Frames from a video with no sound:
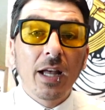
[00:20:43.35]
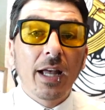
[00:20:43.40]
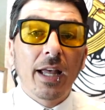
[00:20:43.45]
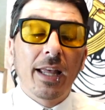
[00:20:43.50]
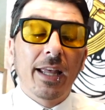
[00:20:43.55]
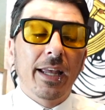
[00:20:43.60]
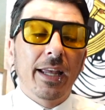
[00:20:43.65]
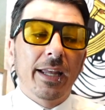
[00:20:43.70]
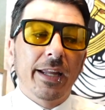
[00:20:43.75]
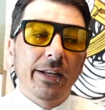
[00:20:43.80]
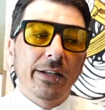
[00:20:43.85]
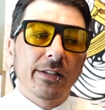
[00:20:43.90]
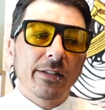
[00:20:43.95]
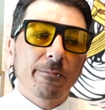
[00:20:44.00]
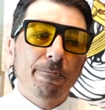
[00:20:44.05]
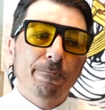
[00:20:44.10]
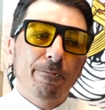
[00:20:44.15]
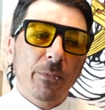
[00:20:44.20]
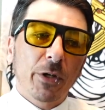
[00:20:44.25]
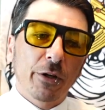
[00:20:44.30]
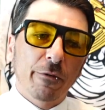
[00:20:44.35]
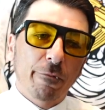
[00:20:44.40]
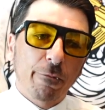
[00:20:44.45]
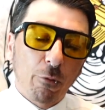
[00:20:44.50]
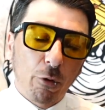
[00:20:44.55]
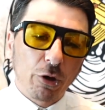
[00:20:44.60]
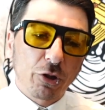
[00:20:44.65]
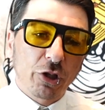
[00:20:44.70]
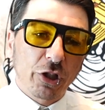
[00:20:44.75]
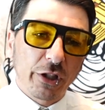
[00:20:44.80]
And
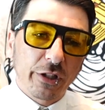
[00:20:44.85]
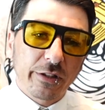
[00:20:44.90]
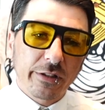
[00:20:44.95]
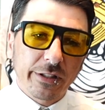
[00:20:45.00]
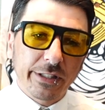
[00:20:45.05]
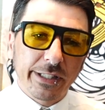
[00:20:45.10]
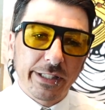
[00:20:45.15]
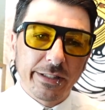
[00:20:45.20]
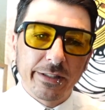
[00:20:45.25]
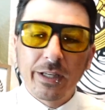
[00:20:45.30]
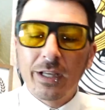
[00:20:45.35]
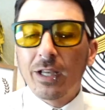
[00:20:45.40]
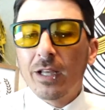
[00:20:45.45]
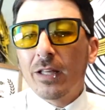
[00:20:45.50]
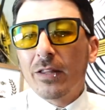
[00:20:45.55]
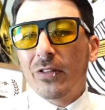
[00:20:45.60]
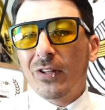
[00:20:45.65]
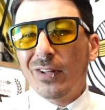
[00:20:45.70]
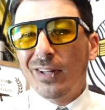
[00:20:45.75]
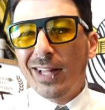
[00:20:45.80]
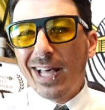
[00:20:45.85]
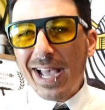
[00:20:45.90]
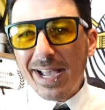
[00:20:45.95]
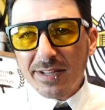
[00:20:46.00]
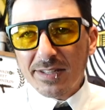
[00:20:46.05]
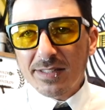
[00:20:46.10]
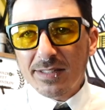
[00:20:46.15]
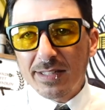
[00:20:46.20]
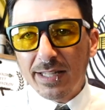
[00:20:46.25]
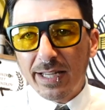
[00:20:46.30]
unfortunately, the
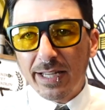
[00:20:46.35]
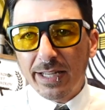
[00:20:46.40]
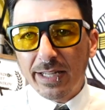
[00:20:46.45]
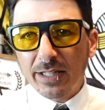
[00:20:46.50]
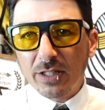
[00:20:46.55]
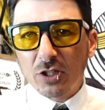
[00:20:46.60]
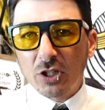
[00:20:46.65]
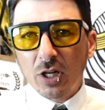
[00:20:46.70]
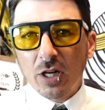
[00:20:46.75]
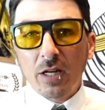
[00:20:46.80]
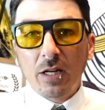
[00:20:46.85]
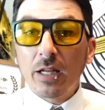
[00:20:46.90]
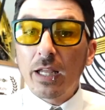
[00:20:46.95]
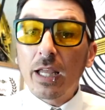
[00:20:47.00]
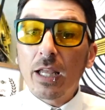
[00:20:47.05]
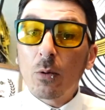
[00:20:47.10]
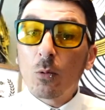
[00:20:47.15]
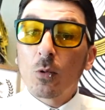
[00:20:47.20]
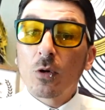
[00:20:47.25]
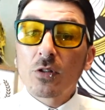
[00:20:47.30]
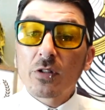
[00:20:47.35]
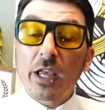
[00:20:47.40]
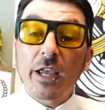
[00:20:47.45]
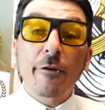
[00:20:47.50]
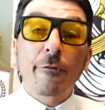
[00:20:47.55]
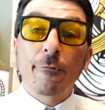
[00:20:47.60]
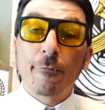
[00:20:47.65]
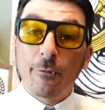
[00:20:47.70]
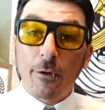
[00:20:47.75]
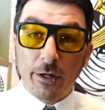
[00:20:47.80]
last stage, it was a
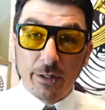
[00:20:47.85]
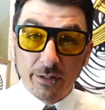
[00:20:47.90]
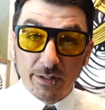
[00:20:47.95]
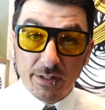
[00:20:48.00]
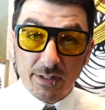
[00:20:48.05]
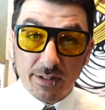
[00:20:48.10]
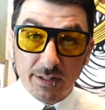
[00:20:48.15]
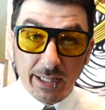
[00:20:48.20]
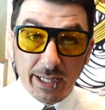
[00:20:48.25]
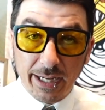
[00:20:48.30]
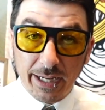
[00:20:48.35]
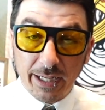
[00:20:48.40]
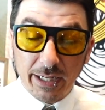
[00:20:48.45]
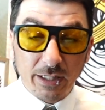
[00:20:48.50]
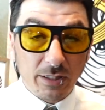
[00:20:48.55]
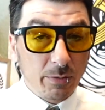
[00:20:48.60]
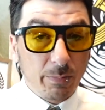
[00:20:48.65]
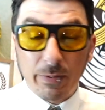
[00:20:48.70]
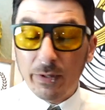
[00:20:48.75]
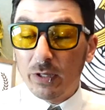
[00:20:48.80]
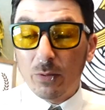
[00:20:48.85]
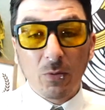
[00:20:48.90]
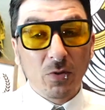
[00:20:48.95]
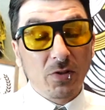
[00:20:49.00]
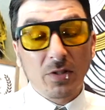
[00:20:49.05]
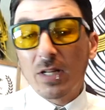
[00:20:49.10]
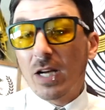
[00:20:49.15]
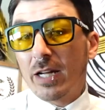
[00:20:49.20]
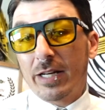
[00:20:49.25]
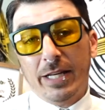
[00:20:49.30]
fun stage, but it
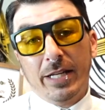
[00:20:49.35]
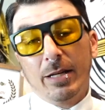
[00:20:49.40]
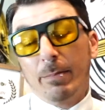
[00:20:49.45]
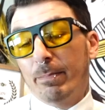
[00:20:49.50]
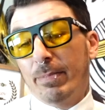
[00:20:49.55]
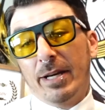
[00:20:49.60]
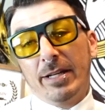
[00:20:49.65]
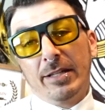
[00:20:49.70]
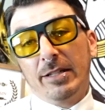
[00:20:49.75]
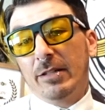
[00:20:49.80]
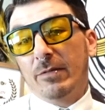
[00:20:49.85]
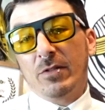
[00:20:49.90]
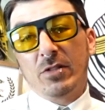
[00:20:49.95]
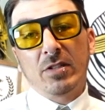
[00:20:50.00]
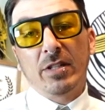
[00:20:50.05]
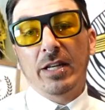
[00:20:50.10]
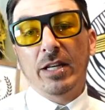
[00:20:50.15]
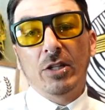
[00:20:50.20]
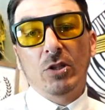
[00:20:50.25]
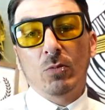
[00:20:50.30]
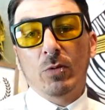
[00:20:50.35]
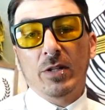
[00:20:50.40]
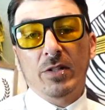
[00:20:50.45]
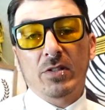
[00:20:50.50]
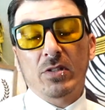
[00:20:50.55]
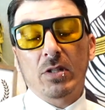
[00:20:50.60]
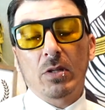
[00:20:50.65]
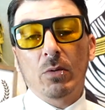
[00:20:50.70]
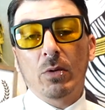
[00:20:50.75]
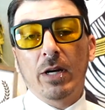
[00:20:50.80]
was not a competitive stage
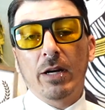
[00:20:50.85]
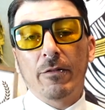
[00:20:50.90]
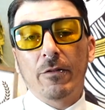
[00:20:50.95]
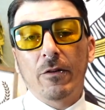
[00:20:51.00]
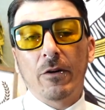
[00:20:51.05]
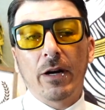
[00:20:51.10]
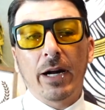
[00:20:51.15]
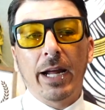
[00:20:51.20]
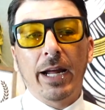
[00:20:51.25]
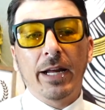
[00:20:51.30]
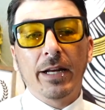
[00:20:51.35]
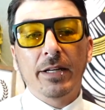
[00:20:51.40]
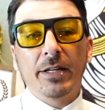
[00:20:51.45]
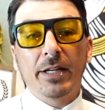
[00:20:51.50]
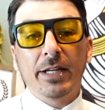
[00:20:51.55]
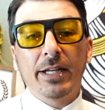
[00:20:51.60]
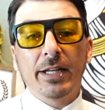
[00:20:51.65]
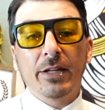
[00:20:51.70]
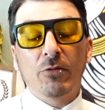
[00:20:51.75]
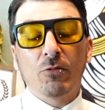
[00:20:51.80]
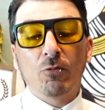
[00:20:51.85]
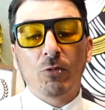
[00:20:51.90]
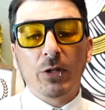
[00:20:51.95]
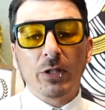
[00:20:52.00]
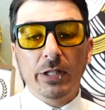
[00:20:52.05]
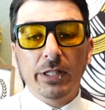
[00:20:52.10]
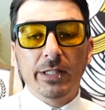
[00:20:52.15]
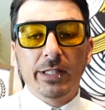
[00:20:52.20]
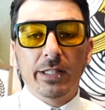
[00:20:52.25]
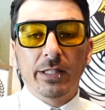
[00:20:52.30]
whatsoever. And it
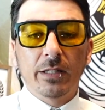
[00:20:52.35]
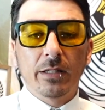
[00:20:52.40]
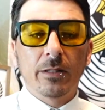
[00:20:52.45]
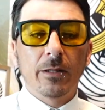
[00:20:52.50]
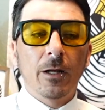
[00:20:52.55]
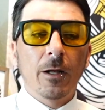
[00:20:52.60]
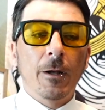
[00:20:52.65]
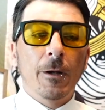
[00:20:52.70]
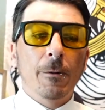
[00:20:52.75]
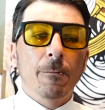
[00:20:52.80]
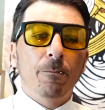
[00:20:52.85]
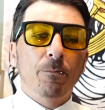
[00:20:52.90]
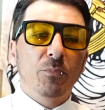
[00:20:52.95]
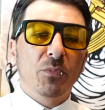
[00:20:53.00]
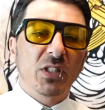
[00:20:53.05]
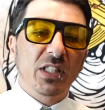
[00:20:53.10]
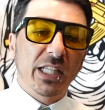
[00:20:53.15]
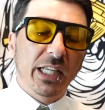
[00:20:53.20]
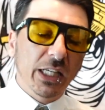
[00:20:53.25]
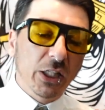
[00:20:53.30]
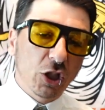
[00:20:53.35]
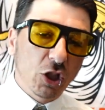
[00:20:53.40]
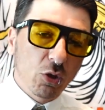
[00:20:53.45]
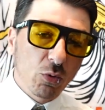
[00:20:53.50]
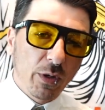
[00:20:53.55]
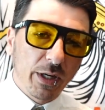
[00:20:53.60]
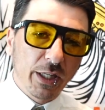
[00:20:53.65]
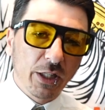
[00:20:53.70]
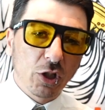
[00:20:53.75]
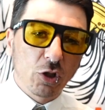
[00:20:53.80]
really didn't teach
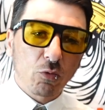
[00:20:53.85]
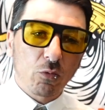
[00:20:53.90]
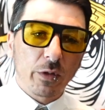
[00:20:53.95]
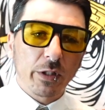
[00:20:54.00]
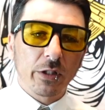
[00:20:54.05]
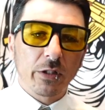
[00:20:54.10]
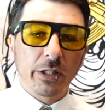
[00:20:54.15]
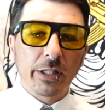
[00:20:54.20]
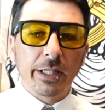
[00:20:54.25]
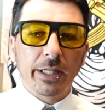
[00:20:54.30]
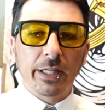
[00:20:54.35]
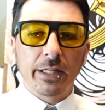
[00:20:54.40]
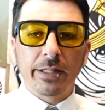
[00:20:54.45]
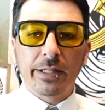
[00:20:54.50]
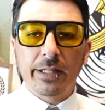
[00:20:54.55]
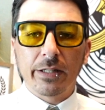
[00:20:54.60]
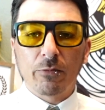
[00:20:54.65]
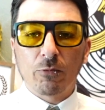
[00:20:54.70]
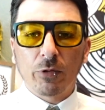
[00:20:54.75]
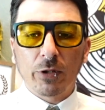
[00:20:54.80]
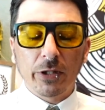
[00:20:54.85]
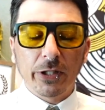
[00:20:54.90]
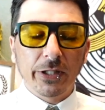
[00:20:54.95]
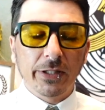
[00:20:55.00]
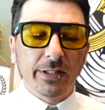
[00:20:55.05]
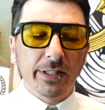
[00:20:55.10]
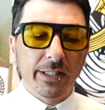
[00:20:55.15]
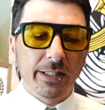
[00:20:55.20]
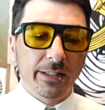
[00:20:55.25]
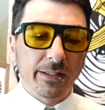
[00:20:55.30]
you any drilling. It really
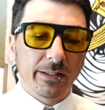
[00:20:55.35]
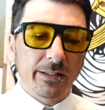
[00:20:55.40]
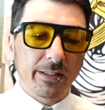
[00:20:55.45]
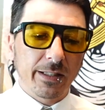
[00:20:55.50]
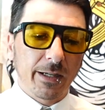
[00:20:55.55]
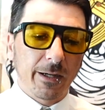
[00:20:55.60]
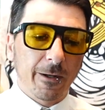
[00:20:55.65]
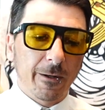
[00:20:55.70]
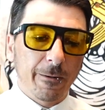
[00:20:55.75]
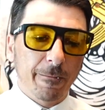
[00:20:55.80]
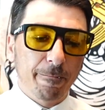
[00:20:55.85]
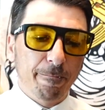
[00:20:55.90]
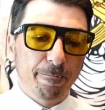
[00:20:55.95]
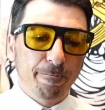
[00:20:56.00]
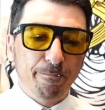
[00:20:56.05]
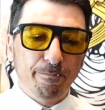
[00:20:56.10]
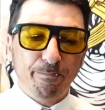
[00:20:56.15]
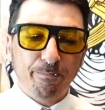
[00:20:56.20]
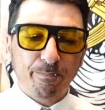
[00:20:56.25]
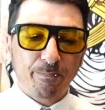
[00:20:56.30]
didn't, um,